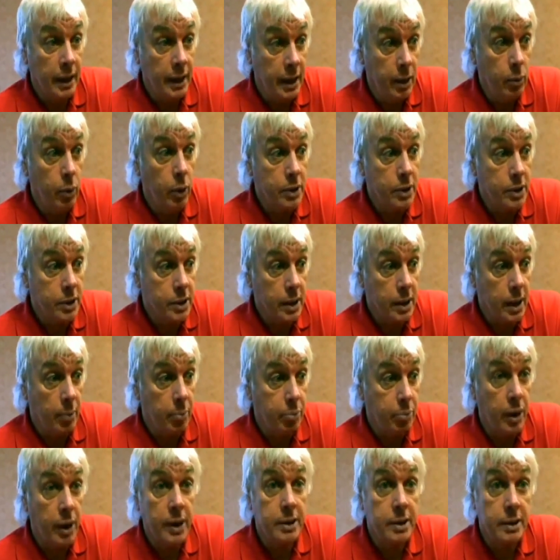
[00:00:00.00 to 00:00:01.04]
And he wants
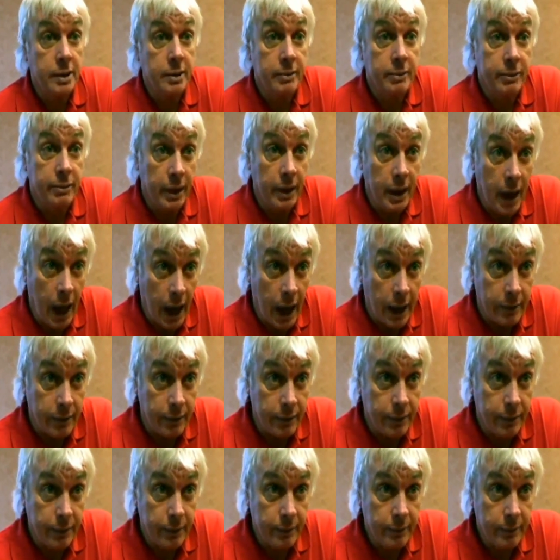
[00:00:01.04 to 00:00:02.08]
a president for
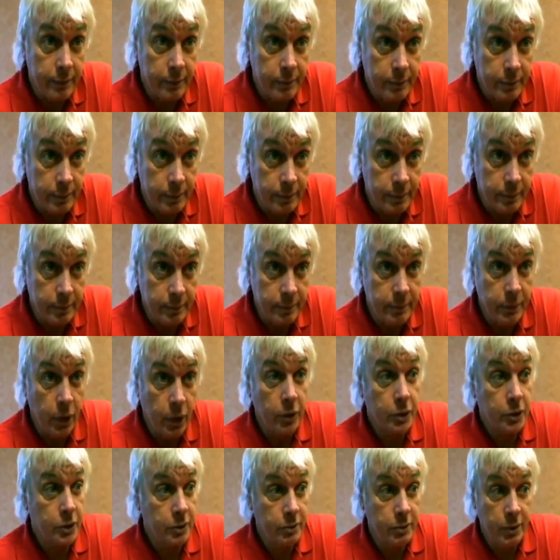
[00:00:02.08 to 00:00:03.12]
life,
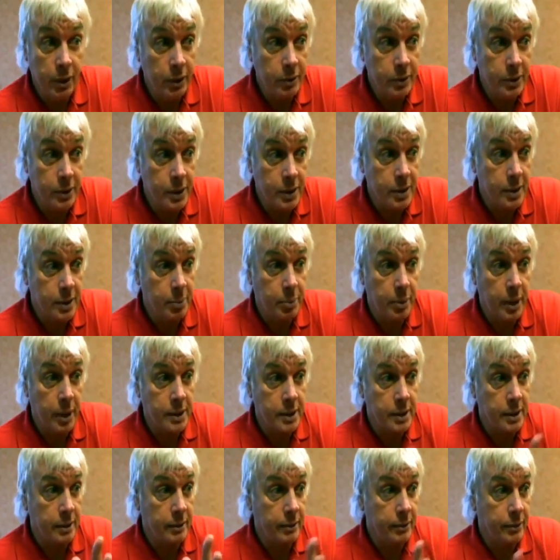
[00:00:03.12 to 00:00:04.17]
not just a
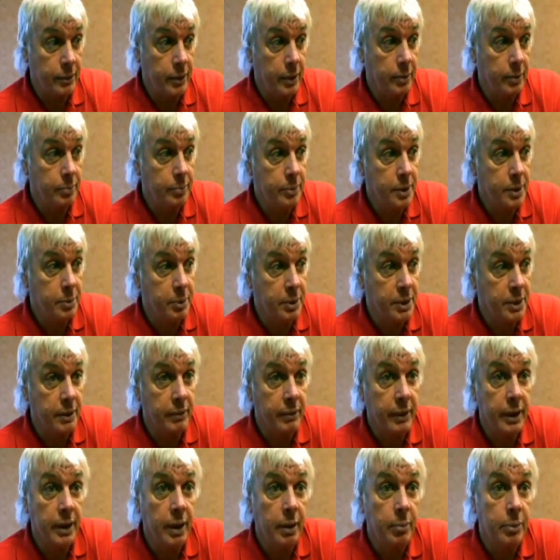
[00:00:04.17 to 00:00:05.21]
president for a
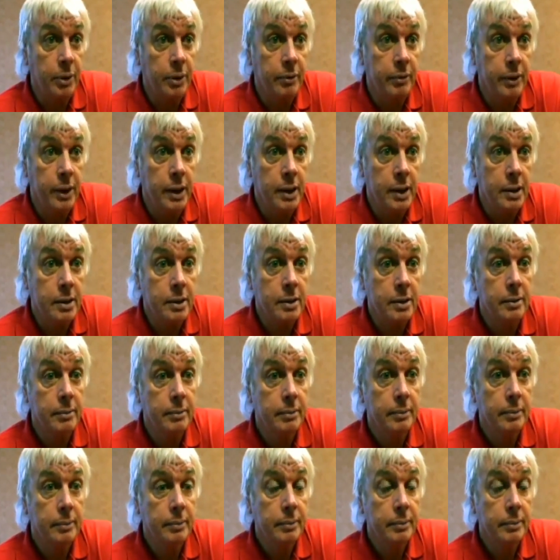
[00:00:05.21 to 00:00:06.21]
specific number of years.